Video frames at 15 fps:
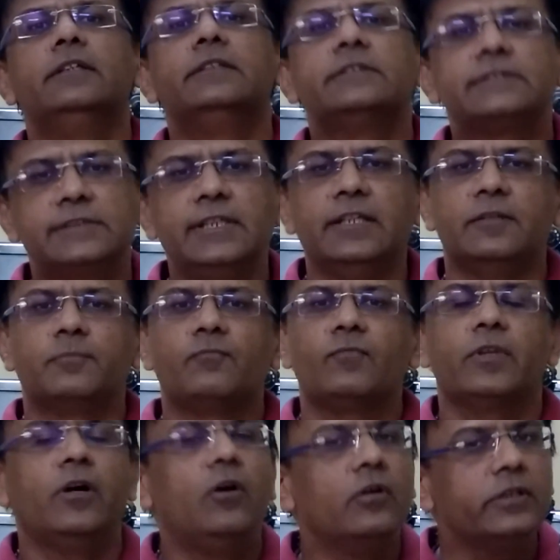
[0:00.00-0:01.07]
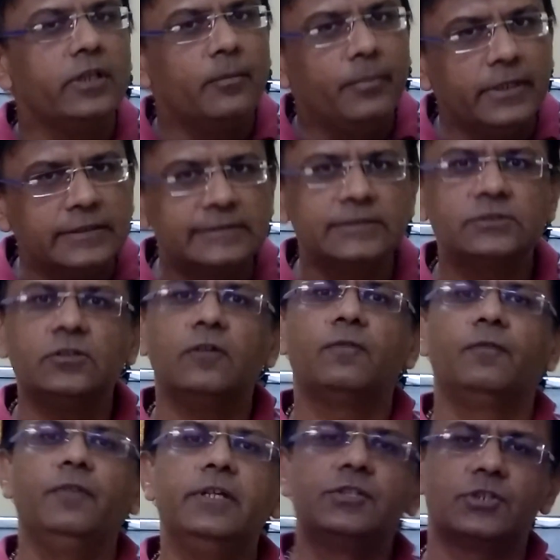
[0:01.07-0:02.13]
C, on the basis
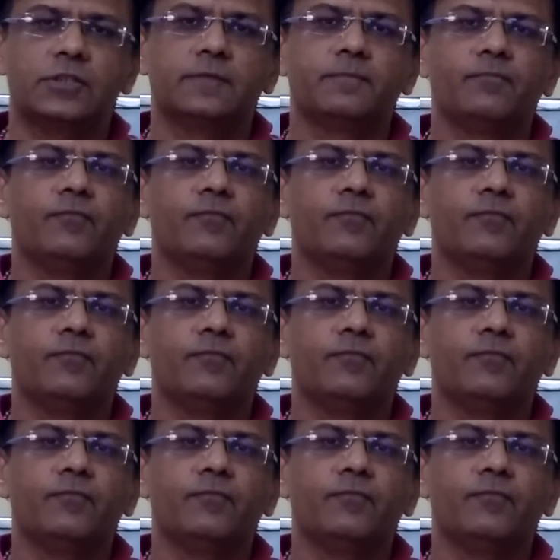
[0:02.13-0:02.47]
of which